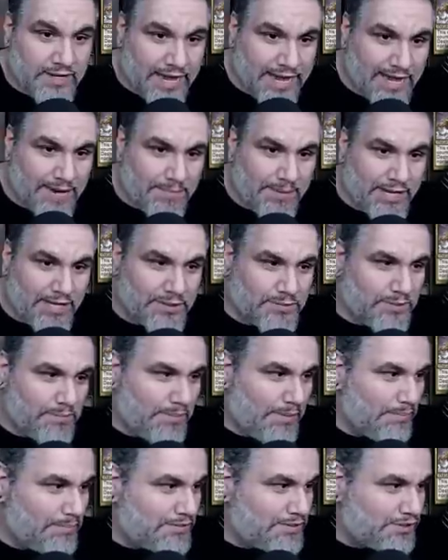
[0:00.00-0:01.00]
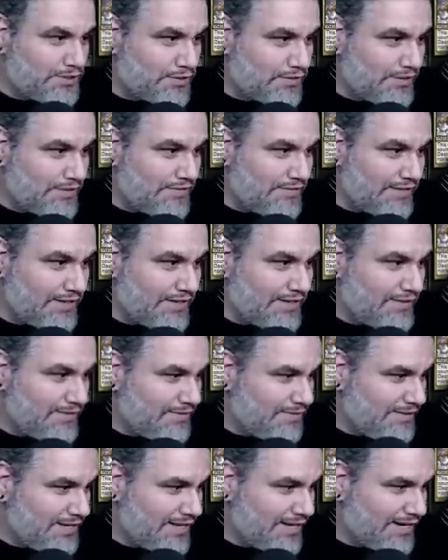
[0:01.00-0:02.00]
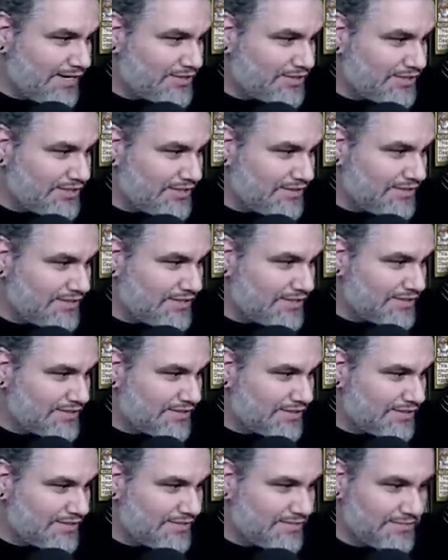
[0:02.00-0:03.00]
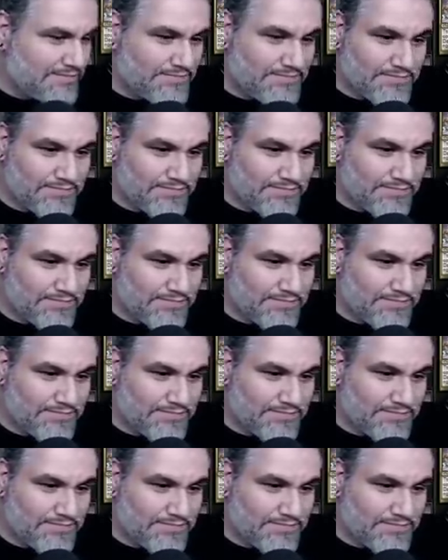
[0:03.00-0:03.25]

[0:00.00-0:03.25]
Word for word: And because we bumped Tarifi, we can actually do it this turn.